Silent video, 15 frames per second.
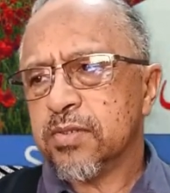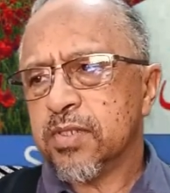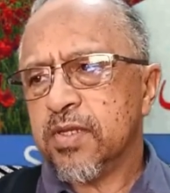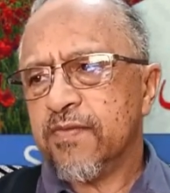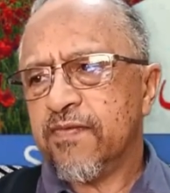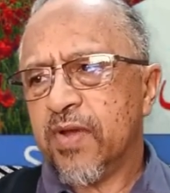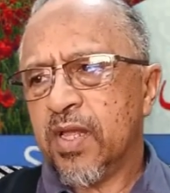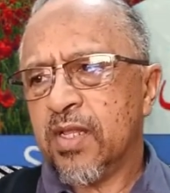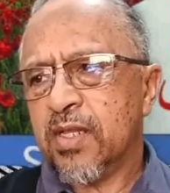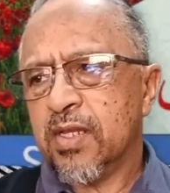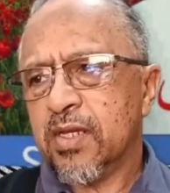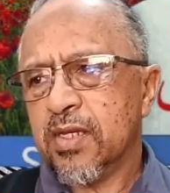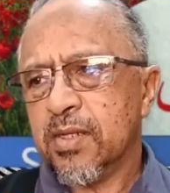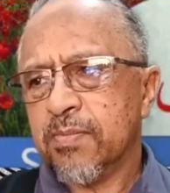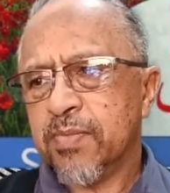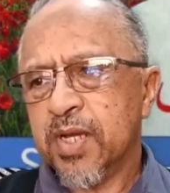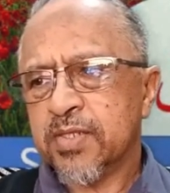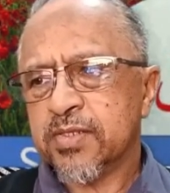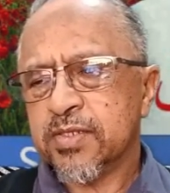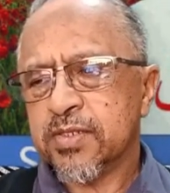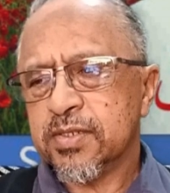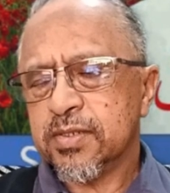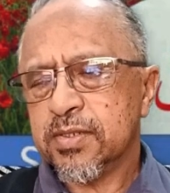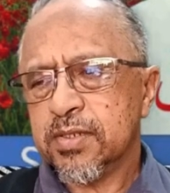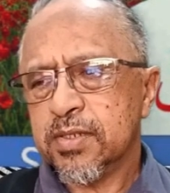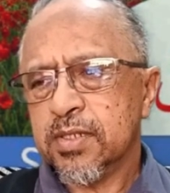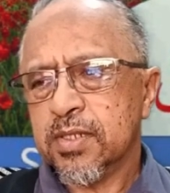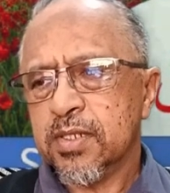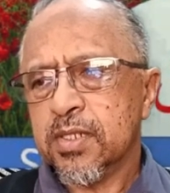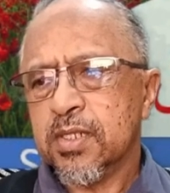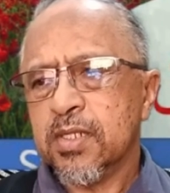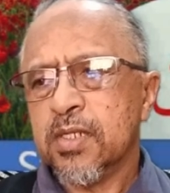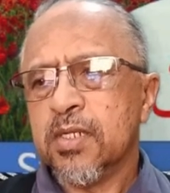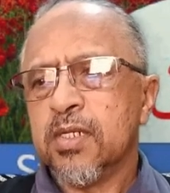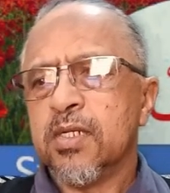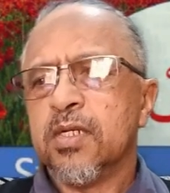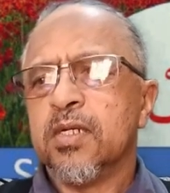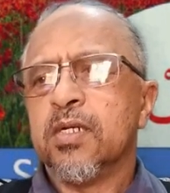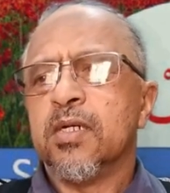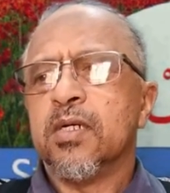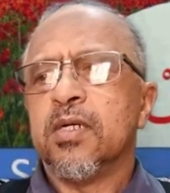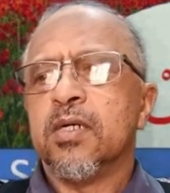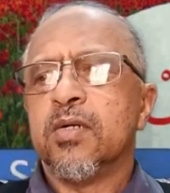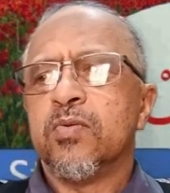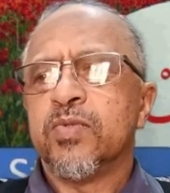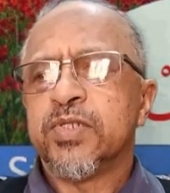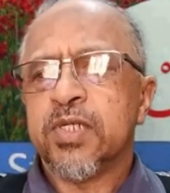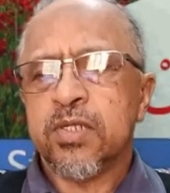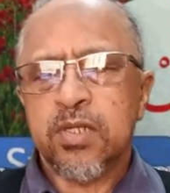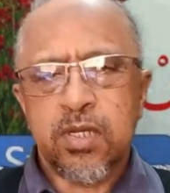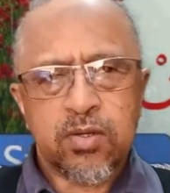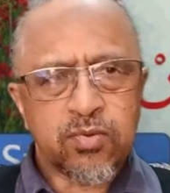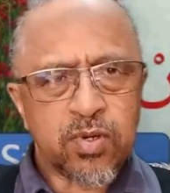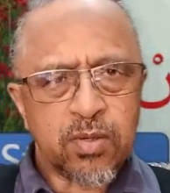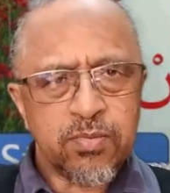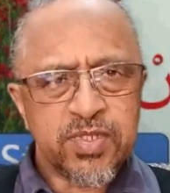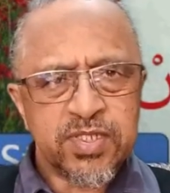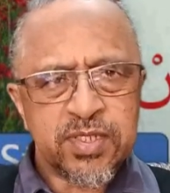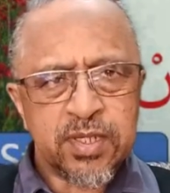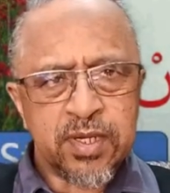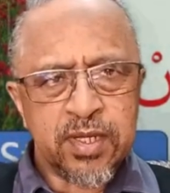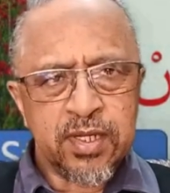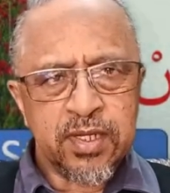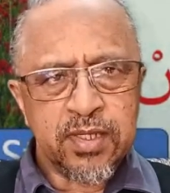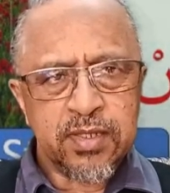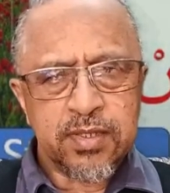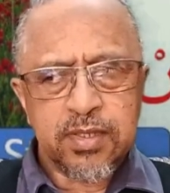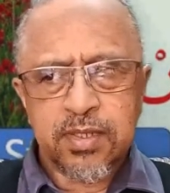if'al pattern, we said ikra means read,